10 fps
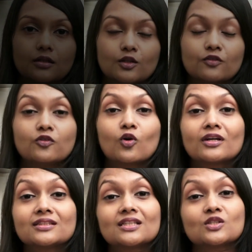The
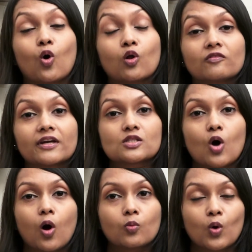focus is always
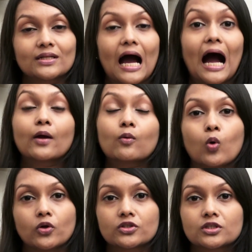on what I
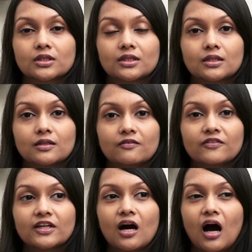want.
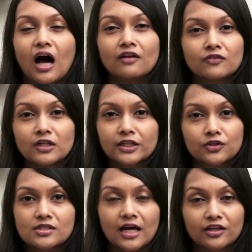We are unwilling
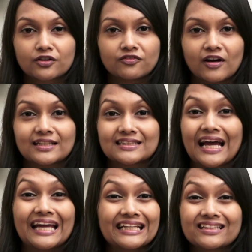to sacrifice
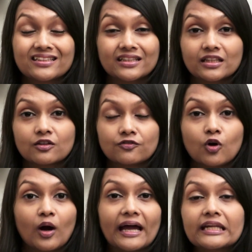anything
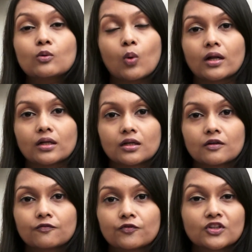for anyone
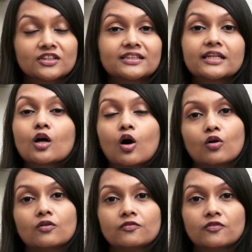for the sake
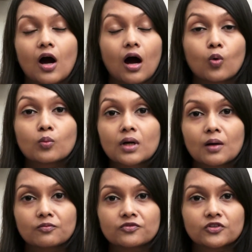of our own
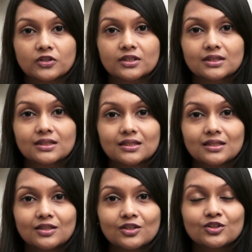comfort.
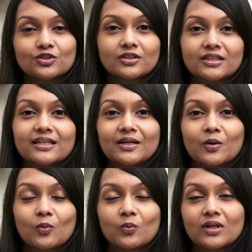Today,
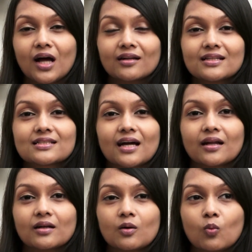we'll
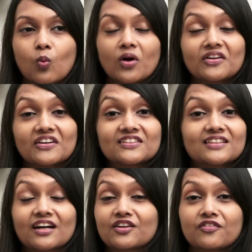understand what is
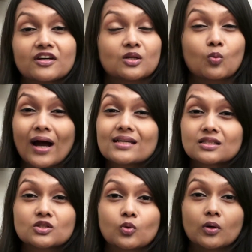sacrifice and why
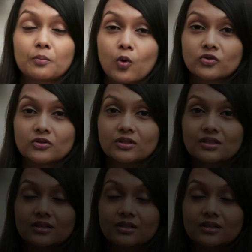is it so important.